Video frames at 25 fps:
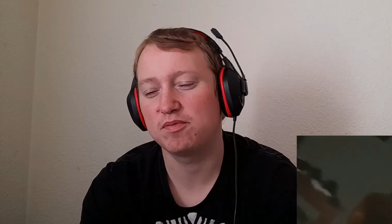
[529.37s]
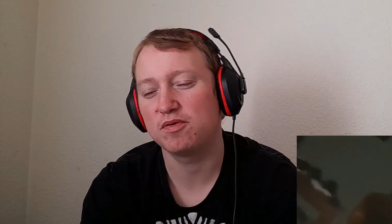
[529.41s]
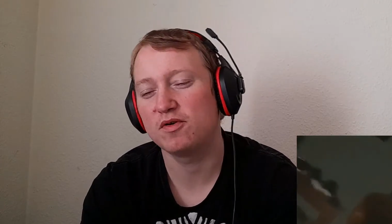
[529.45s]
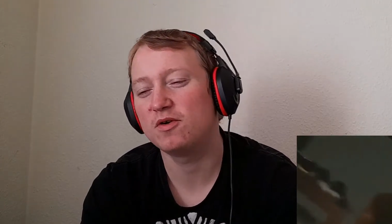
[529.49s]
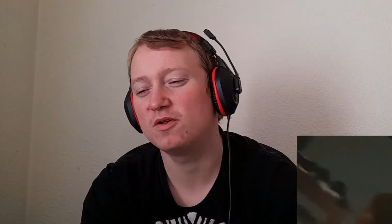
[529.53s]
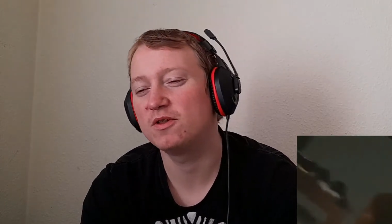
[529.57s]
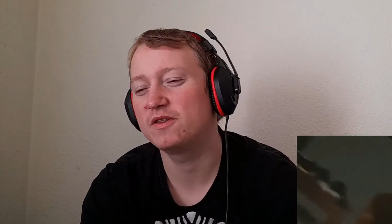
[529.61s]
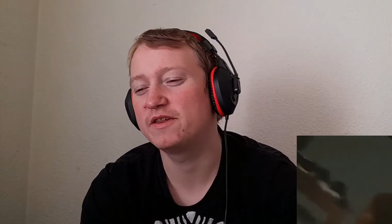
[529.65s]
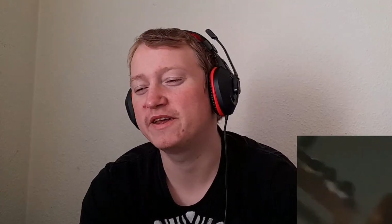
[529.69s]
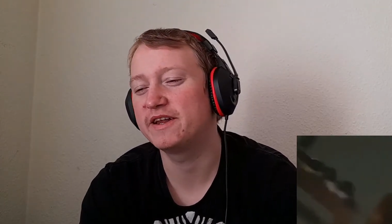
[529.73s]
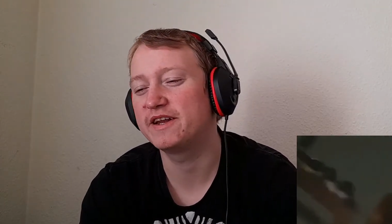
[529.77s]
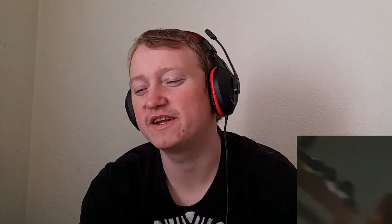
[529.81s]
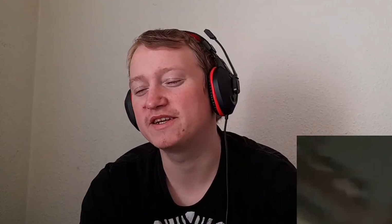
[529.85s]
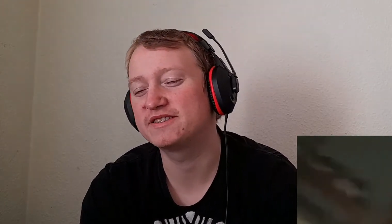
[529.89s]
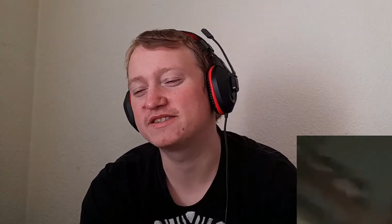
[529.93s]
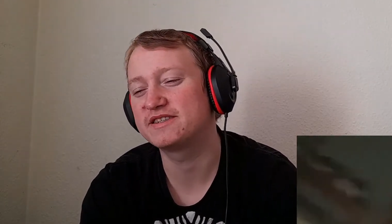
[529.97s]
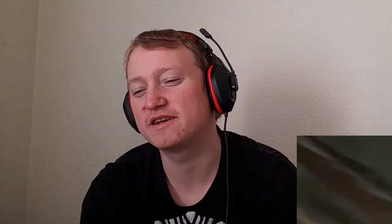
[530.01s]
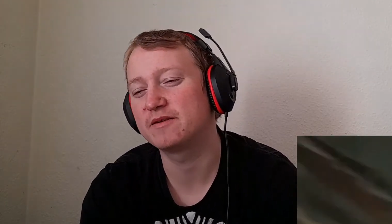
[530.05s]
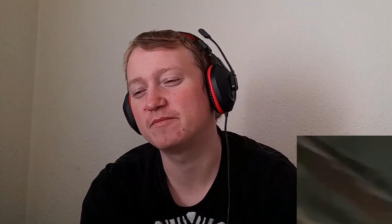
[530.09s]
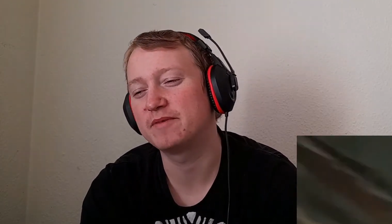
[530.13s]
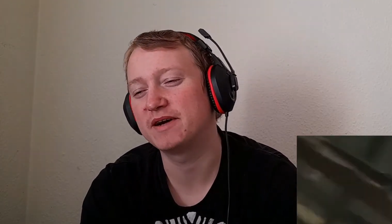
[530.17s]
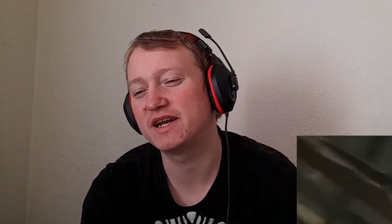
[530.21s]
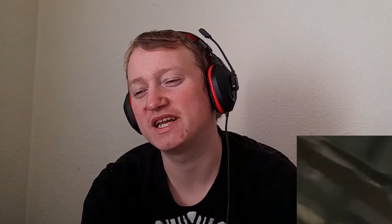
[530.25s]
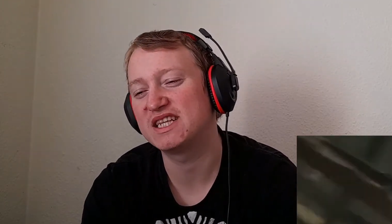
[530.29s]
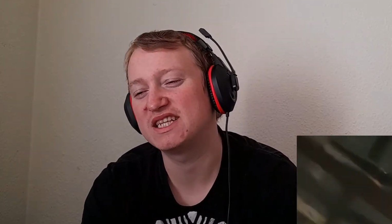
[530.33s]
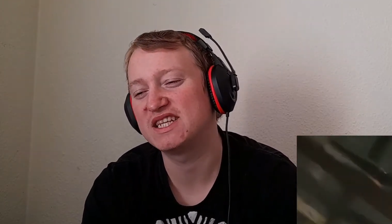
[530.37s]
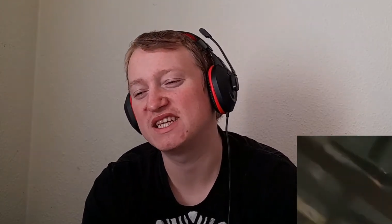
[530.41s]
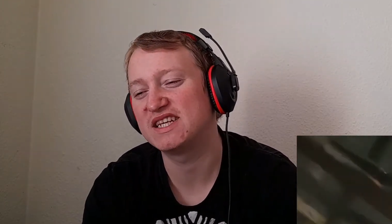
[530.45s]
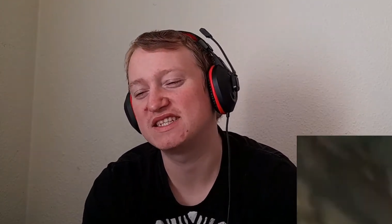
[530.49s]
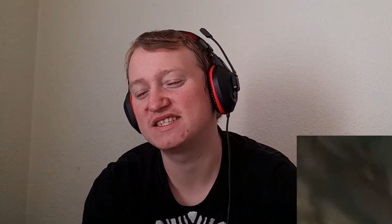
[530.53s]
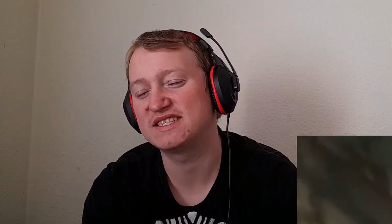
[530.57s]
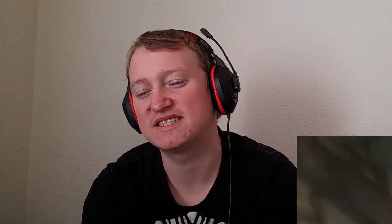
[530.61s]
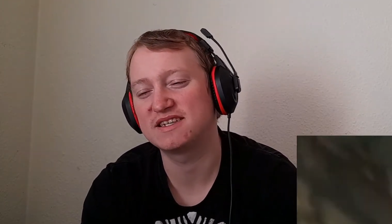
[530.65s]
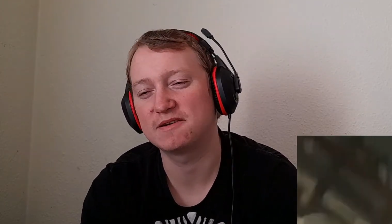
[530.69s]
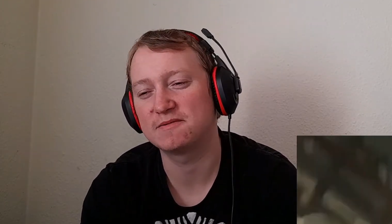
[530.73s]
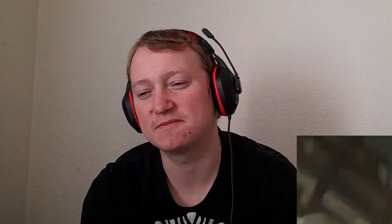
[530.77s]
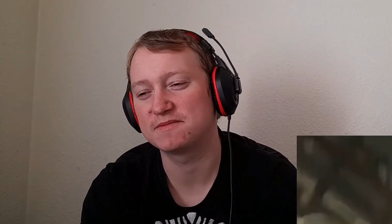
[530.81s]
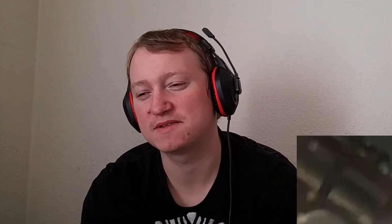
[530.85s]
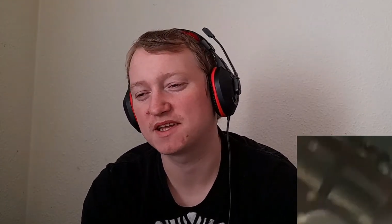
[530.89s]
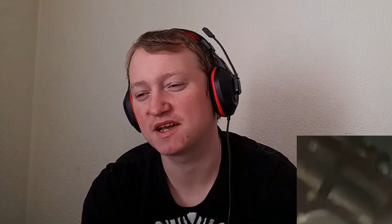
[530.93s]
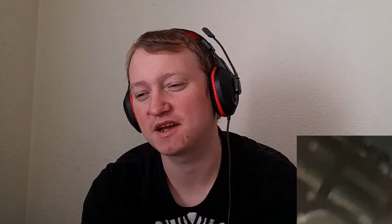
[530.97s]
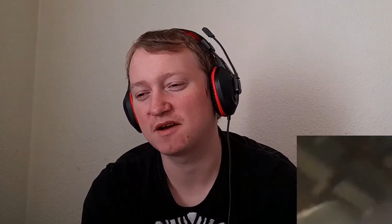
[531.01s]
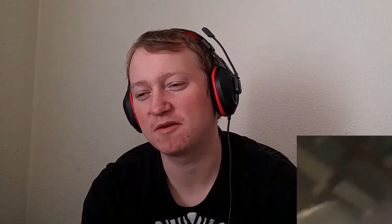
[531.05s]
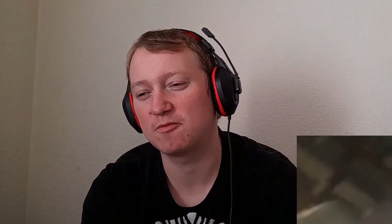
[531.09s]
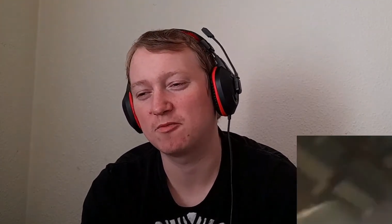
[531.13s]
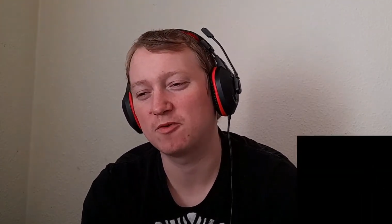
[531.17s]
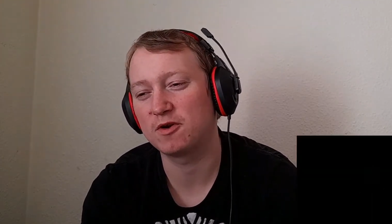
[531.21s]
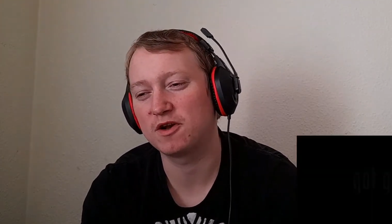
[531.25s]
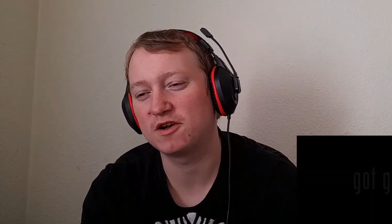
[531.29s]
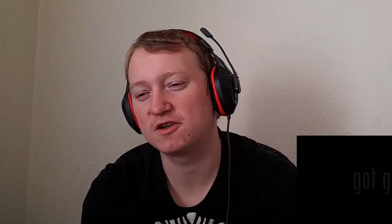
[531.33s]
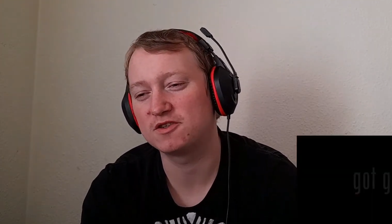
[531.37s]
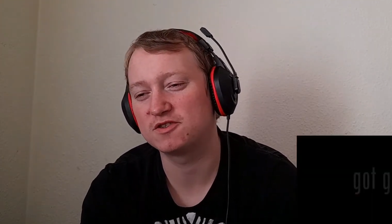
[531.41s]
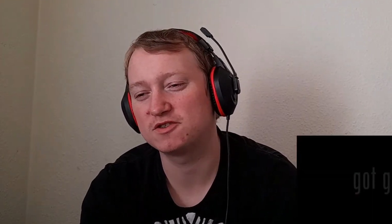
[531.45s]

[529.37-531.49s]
Somebody pulled it or somebody did something, I'm 100%